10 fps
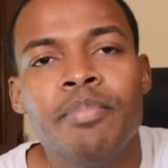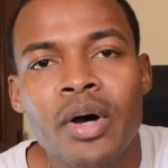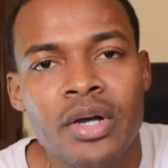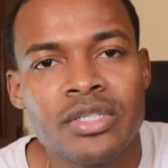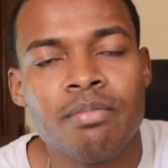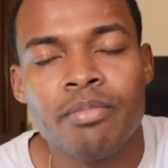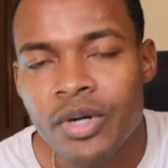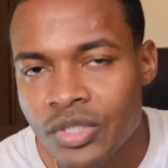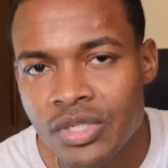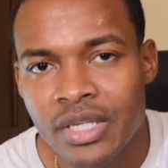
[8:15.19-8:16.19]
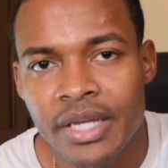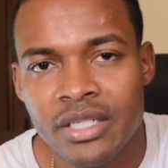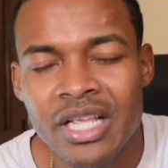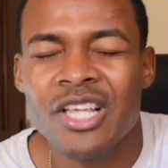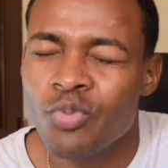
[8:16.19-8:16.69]
books and
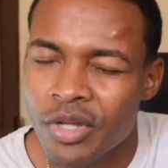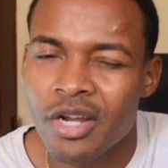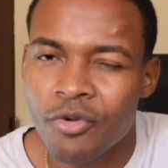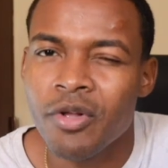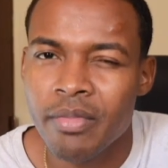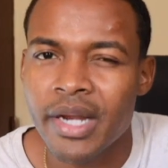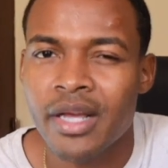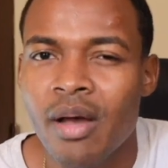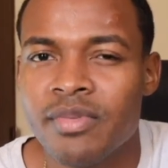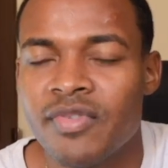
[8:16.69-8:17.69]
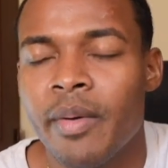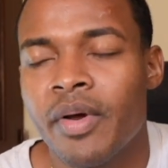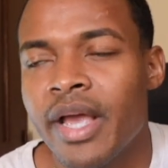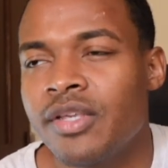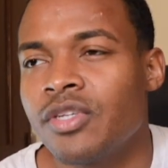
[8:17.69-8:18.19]
merchandise and that's where their real money comes from
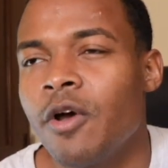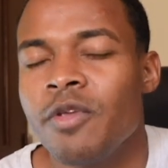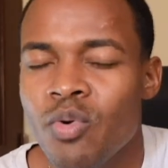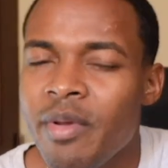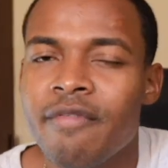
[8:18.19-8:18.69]
okay so you want